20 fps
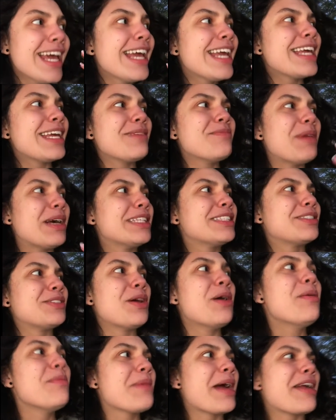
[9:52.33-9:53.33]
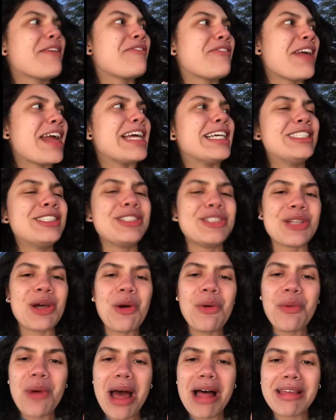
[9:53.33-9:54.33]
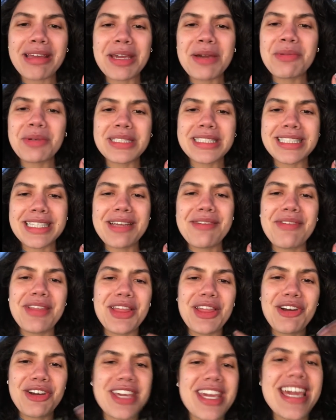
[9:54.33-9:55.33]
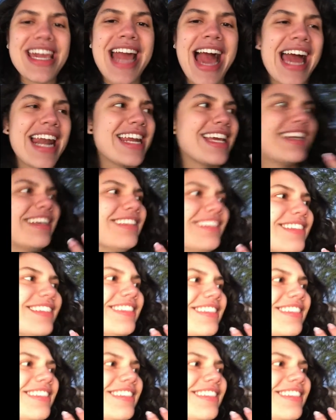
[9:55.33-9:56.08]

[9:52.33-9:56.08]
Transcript: He must know my face so well. He wasn't even looking at it.